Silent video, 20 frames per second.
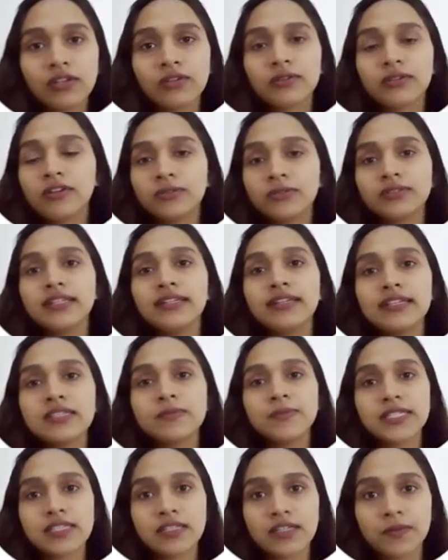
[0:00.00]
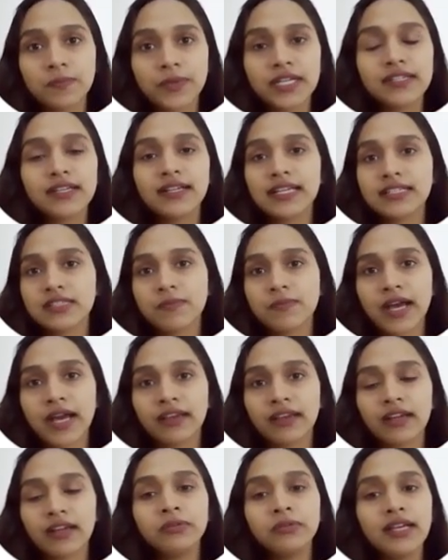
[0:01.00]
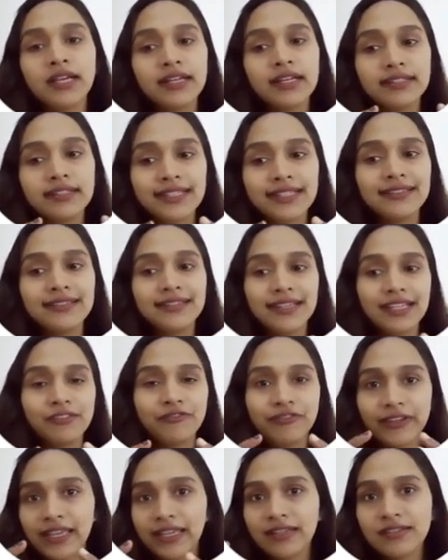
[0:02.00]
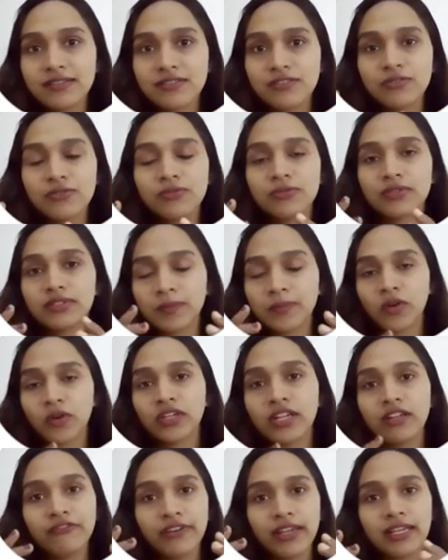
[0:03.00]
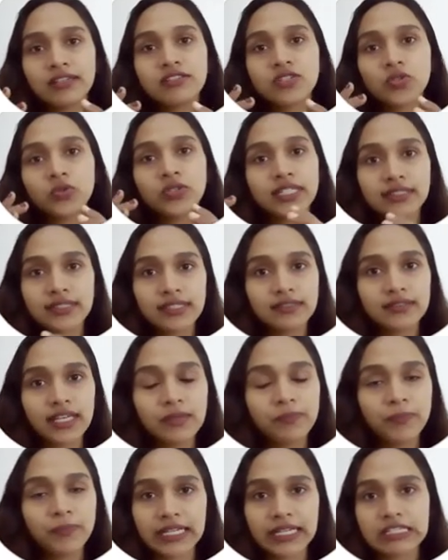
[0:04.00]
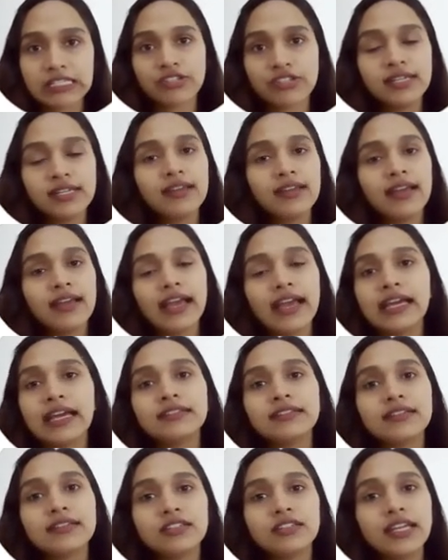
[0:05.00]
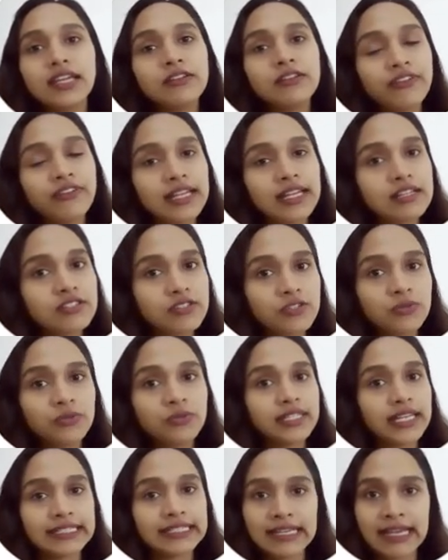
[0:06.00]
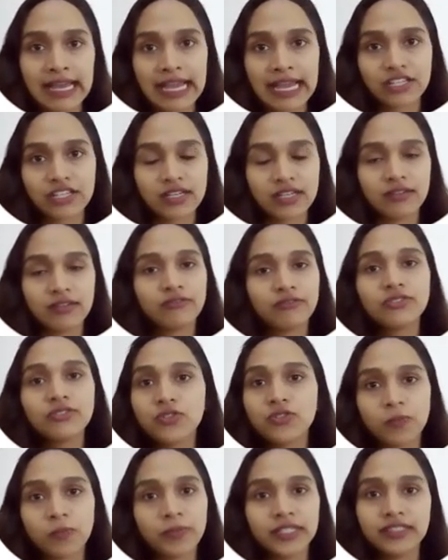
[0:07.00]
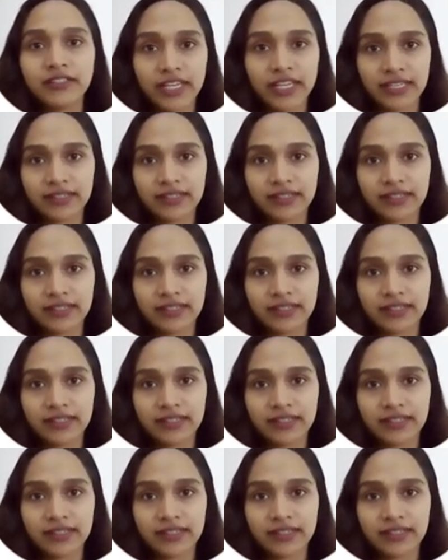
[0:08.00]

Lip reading: clothing is misinterpreted as the background, then the model fails to detect that pedestrian and it failed to take the action for stopping the